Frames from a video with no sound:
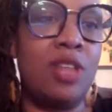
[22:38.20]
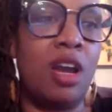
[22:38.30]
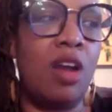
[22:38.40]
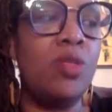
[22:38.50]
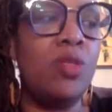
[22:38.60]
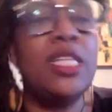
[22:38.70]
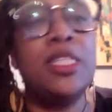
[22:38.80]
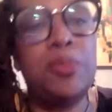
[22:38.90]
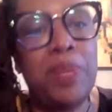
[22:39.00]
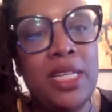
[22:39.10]
our own
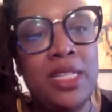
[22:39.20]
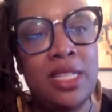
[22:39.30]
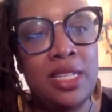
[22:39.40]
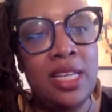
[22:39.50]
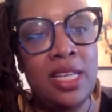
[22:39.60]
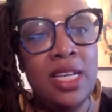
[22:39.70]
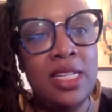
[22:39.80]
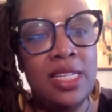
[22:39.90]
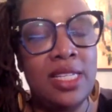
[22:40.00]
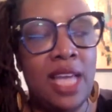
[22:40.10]
independent
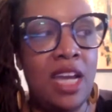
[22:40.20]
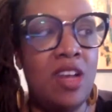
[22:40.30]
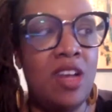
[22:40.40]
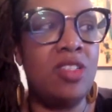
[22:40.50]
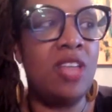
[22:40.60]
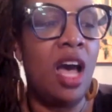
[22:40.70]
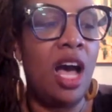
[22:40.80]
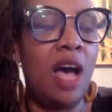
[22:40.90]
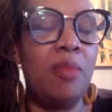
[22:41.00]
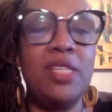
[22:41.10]
desires
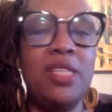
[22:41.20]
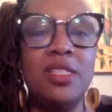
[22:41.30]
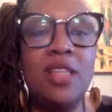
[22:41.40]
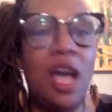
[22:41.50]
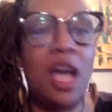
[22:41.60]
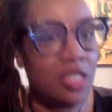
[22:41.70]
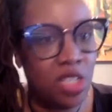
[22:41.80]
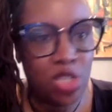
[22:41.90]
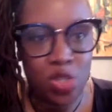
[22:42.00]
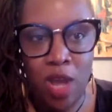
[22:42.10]
um, is not to
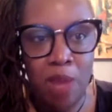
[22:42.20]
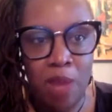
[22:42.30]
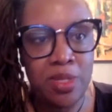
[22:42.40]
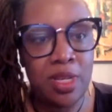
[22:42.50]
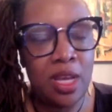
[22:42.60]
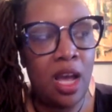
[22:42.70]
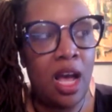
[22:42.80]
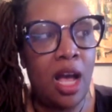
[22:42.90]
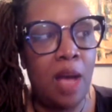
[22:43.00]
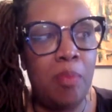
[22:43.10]
disrupt,
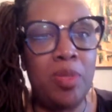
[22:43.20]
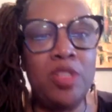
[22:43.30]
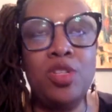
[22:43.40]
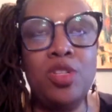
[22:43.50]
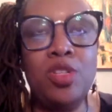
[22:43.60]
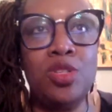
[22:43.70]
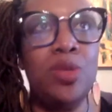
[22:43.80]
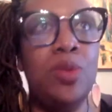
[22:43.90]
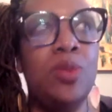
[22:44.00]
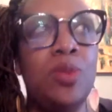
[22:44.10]
um, mm. but to
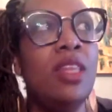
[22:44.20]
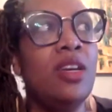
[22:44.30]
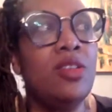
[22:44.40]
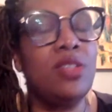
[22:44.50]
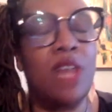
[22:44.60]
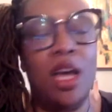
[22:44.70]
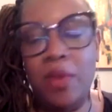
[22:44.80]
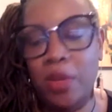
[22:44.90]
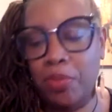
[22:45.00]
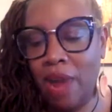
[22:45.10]
soothe. There's uh,
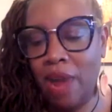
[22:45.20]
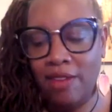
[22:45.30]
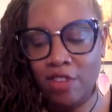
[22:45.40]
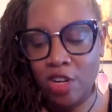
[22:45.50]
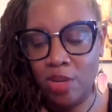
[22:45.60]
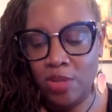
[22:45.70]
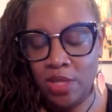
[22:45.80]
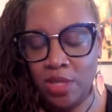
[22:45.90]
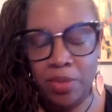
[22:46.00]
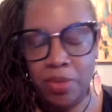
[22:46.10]
in Proverbs, in
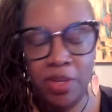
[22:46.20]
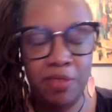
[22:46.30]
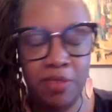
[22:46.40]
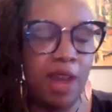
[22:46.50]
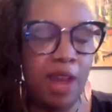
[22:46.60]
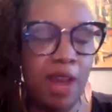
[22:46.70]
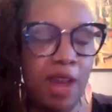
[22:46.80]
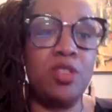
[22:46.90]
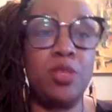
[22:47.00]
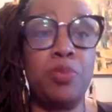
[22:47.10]
the book of Proverbs,
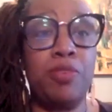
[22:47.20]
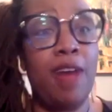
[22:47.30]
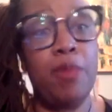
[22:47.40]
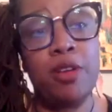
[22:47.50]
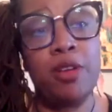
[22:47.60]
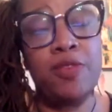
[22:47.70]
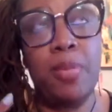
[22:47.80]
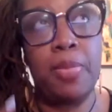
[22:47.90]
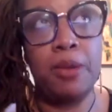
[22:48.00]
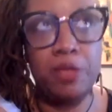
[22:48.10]
there's the Proverbs,
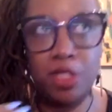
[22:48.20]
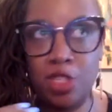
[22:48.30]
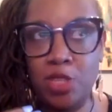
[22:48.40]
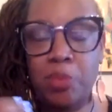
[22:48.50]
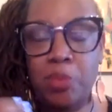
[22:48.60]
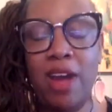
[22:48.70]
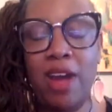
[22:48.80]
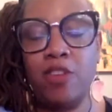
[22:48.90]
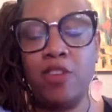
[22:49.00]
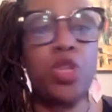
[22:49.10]
excuse me,
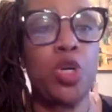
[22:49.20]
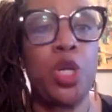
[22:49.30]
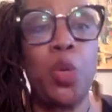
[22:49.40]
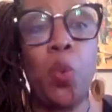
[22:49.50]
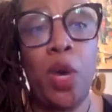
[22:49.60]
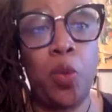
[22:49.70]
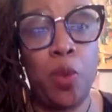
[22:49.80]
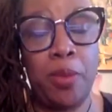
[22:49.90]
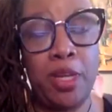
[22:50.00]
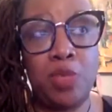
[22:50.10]
Proverbs 31
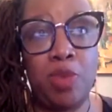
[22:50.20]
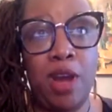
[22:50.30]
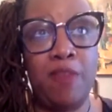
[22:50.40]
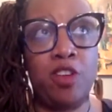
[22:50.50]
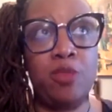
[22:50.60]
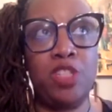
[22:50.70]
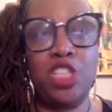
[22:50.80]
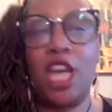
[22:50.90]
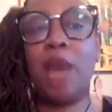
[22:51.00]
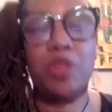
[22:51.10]
woman is Proverbs
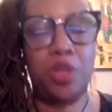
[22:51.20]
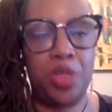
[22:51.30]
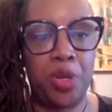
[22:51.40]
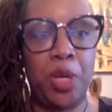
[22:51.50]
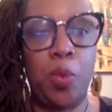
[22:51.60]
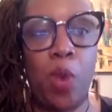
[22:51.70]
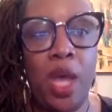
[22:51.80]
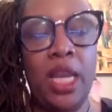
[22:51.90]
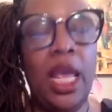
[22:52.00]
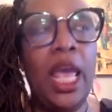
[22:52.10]
chapter 31.